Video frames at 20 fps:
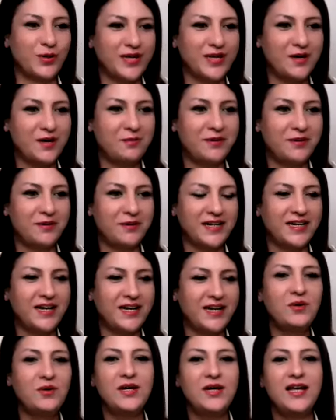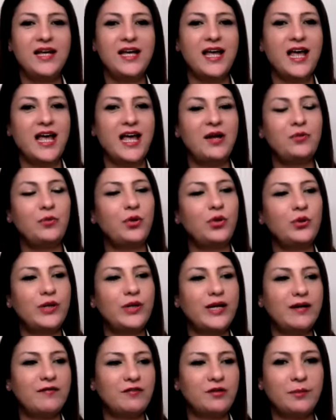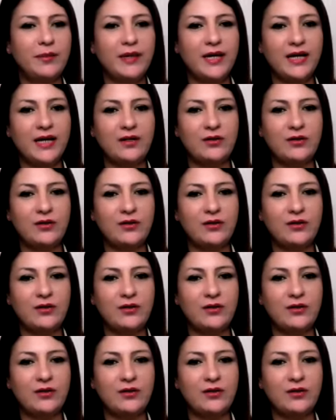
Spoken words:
showing up right now? And what do I have to be,